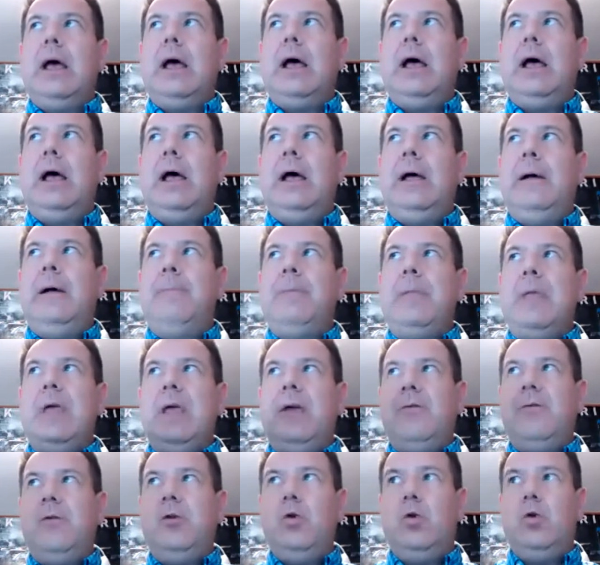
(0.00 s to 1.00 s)

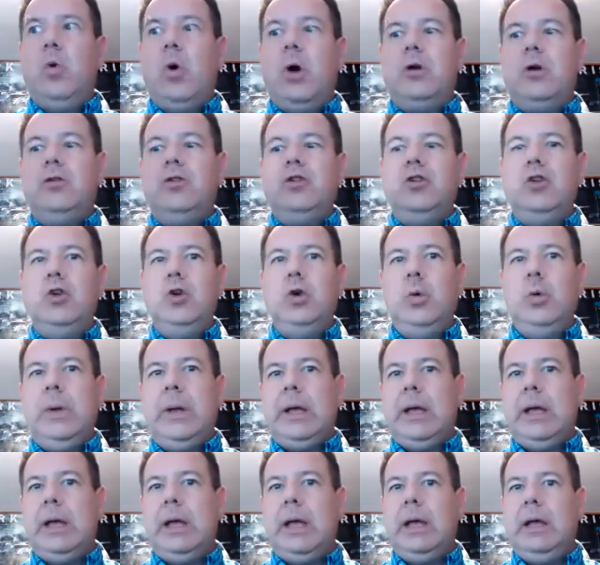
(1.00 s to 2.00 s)
if you are
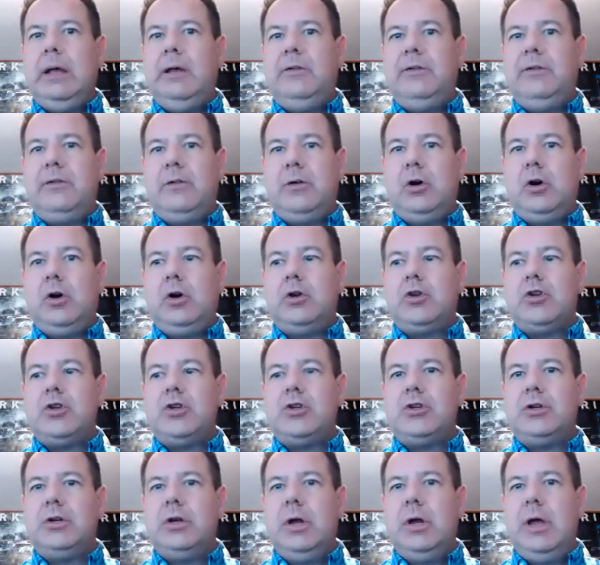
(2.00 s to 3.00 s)
doing a
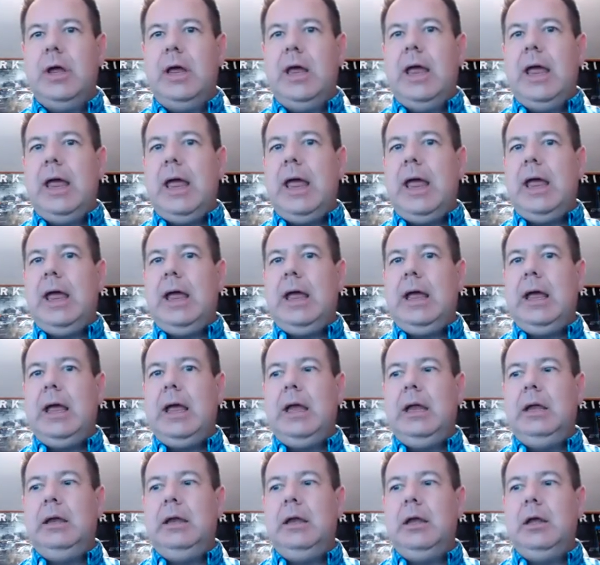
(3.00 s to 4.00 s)
search
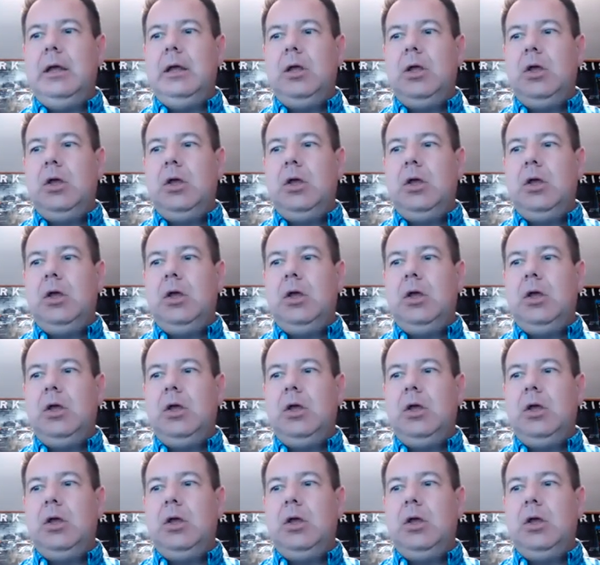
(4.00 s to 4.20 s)
and